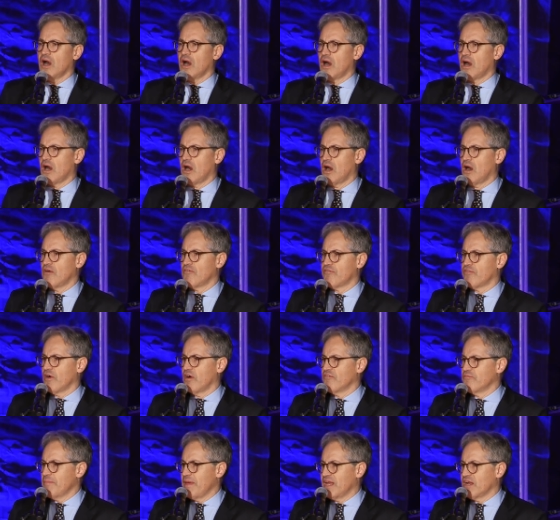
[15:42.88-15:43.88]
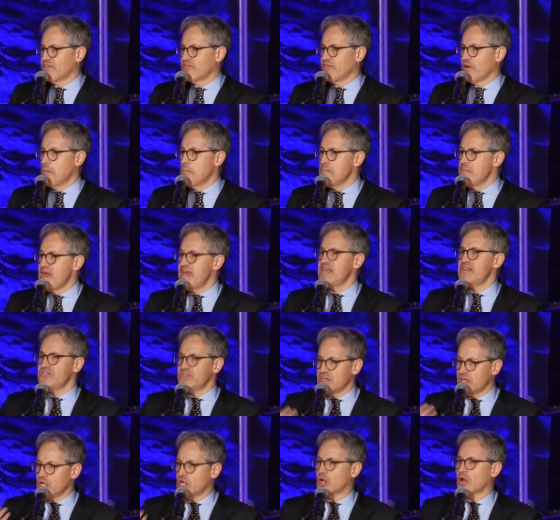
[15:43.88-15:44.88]
uh, of, of men of
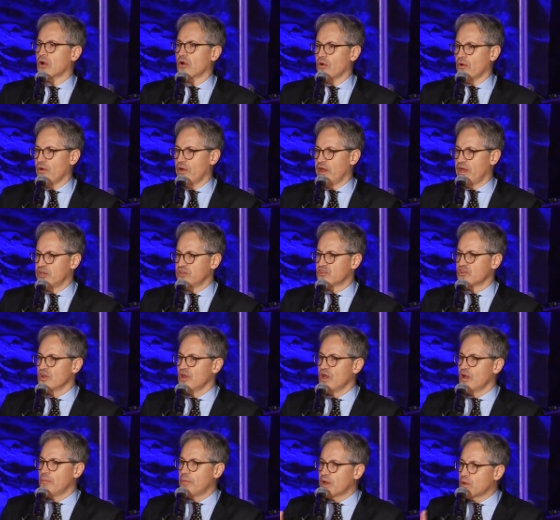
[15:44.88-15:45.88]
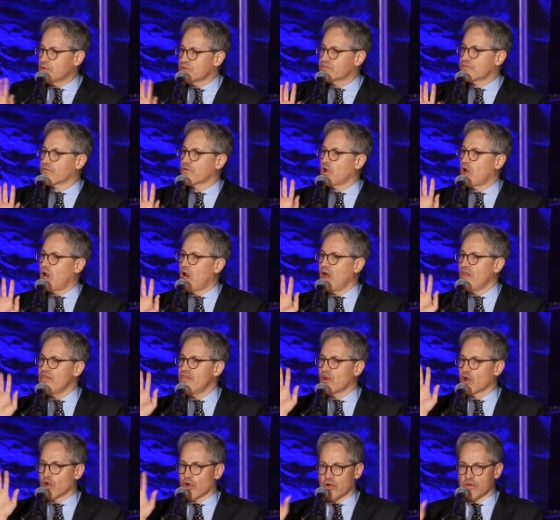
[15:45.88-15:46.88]
amazing courage, but it was for
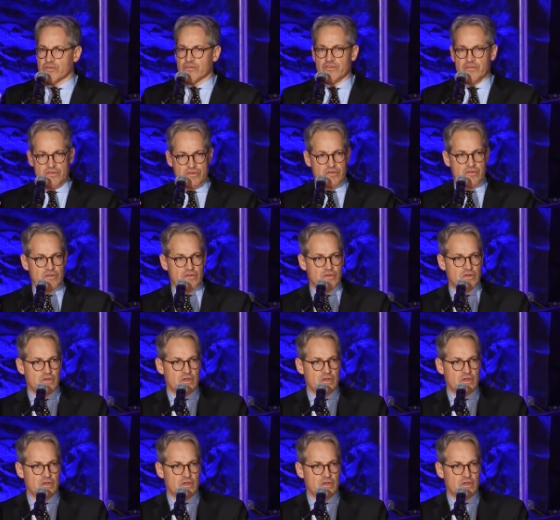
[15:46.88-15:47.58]
others.